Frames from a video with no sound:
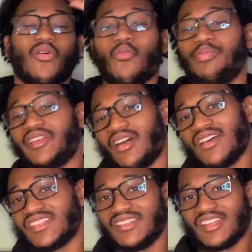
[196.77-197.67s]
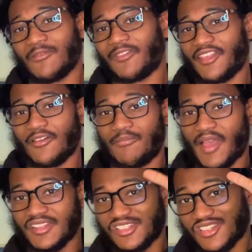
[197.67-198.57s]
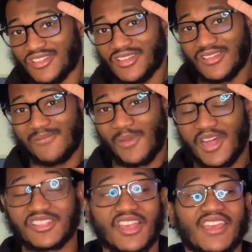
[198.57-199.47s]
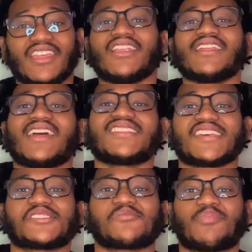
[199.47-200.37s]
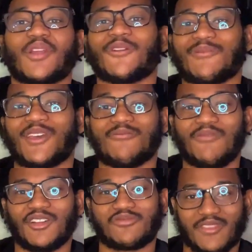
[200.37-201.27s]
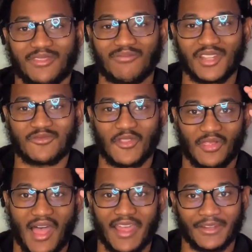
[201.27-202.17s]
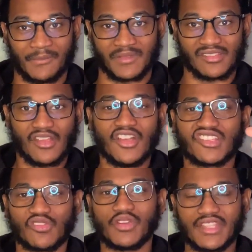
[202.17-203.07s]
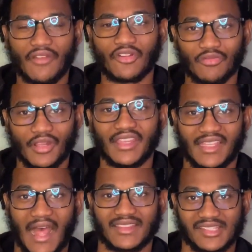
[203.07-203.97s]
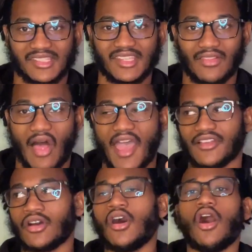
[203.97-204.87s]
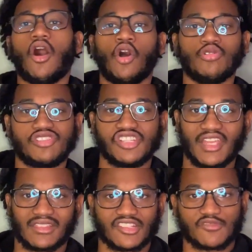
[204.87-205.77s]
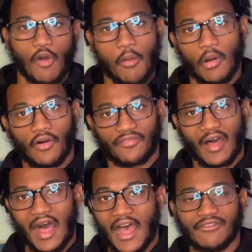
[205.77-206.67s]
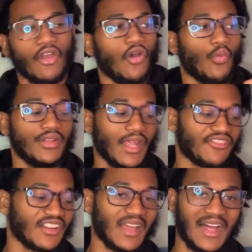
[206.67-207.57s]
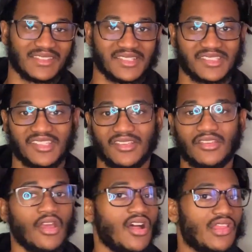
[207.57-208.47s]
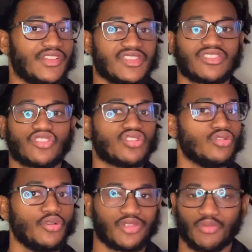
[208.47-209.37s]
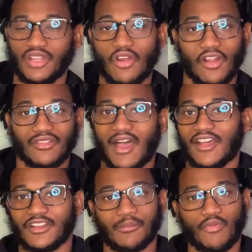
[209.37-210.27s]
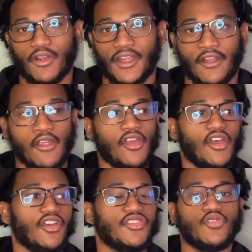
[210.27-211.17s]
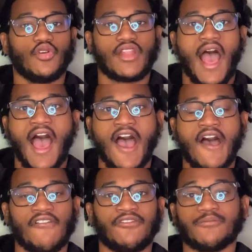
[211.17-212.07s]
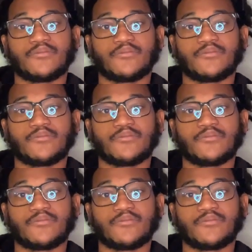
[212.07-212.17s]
because he didn't play the bench much, he didn't get to experiment much with lineups. So we never really got to see like OG at the small ball five. We never got to see the 2-3 guard lineup where you would have